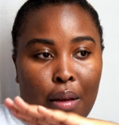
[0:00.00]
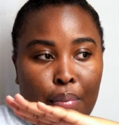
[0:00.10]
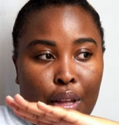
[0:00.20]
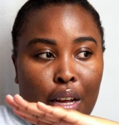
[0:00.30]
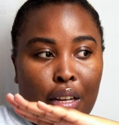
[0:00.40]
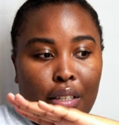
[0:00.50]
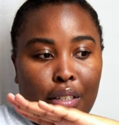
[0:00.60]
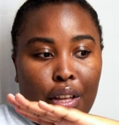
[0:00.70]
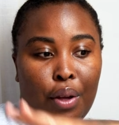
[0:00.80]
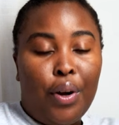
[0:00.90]
because
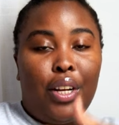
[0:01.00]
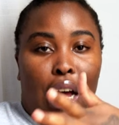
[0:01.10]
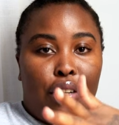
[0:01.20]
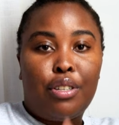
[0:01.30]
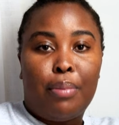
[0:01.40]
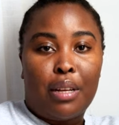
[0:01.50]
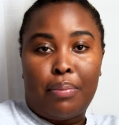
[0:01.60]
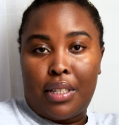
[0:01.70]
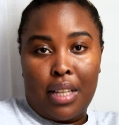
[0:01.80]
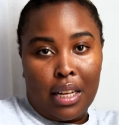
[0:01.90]
you're allowed to make
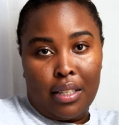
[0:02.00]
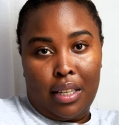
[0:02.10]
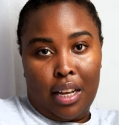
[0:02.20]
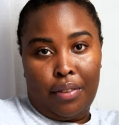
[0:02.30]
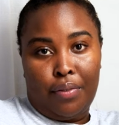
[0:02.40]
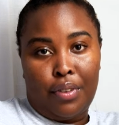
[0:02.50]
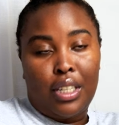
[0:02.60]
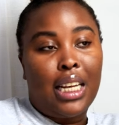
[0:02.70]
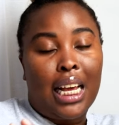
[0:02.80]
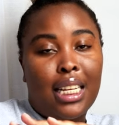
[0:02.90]
mistakes in life
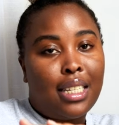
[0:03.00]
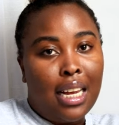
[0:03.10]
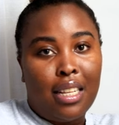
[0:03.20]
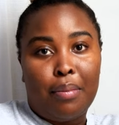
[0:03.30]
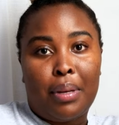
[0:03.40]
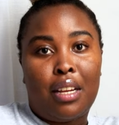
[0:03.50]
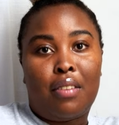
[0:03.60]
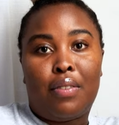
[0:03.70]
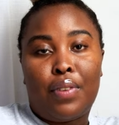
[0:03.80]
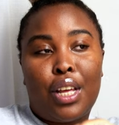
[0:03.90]
because like I said in the beginning
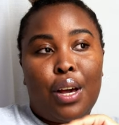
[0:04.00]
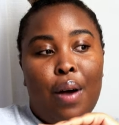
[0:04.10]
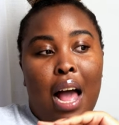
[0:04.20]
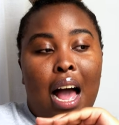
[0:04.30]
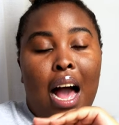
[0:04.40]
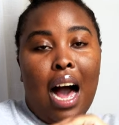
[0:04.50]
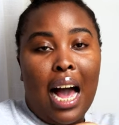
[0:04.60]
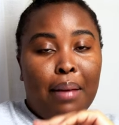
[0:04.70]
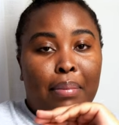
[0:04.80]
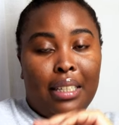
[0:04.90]
of the video I
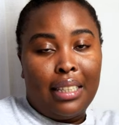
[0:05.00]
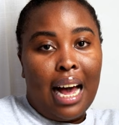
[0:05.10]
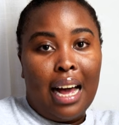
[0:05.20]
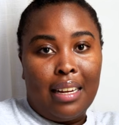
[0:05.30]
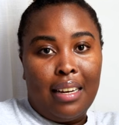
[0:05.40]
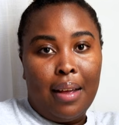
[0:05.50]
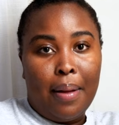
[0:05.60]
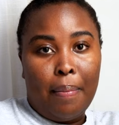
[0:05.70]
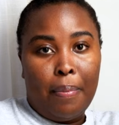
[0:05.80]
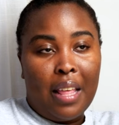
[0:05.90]
am glad
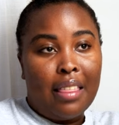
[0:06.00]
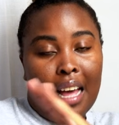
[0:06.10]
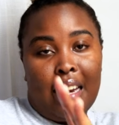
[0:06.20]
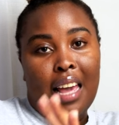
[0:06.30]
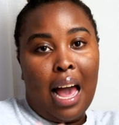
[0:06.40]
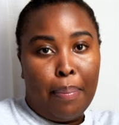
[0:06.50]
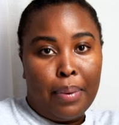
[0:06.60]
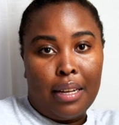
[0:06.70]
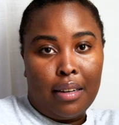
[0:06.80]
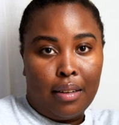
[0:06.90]
that it
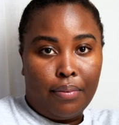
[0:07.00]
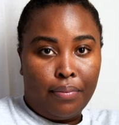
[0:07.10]
happened